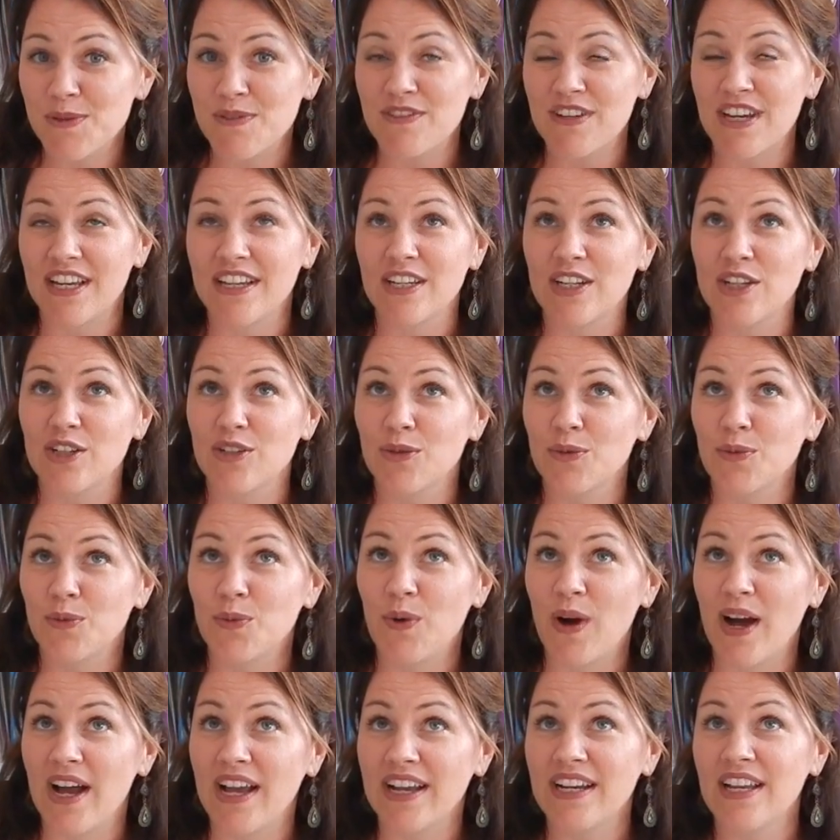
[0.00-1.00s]
we've done year
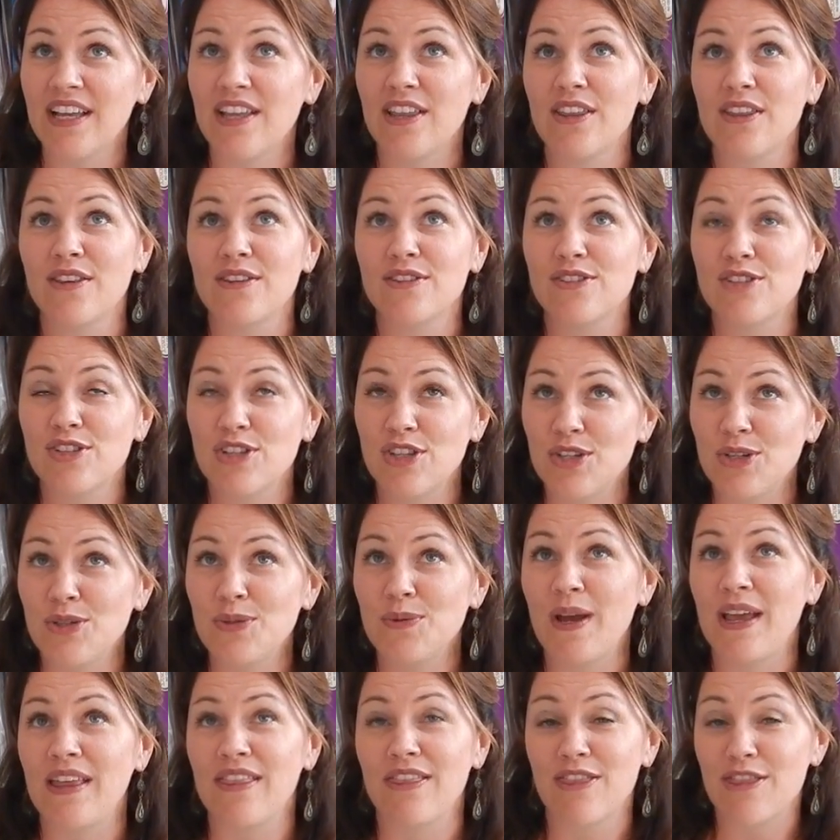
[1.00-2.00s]
1,
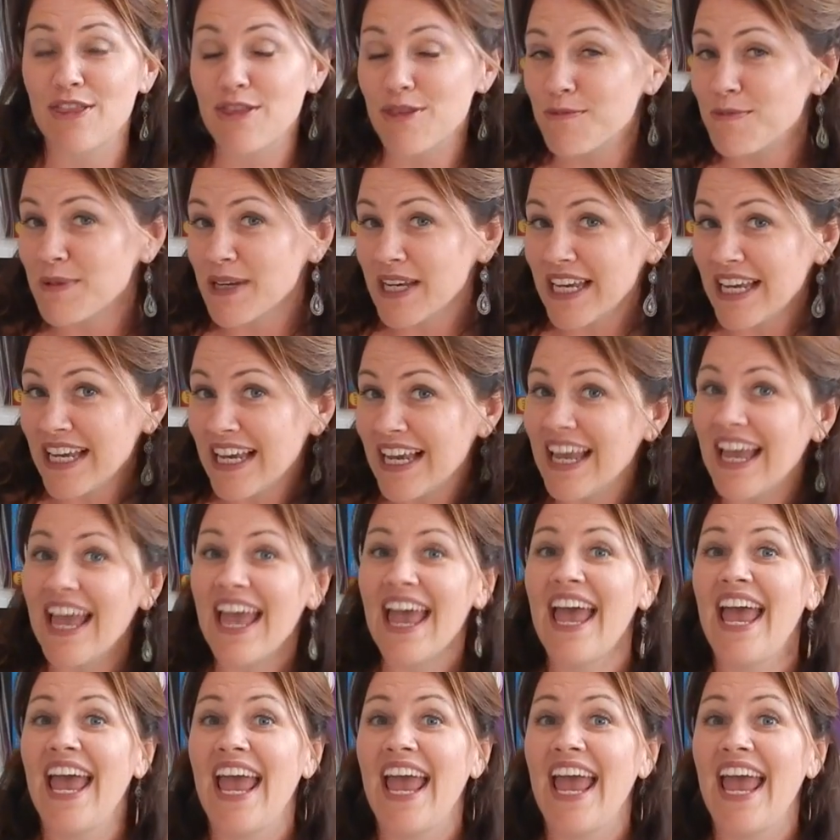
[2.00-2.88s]
2, and 3,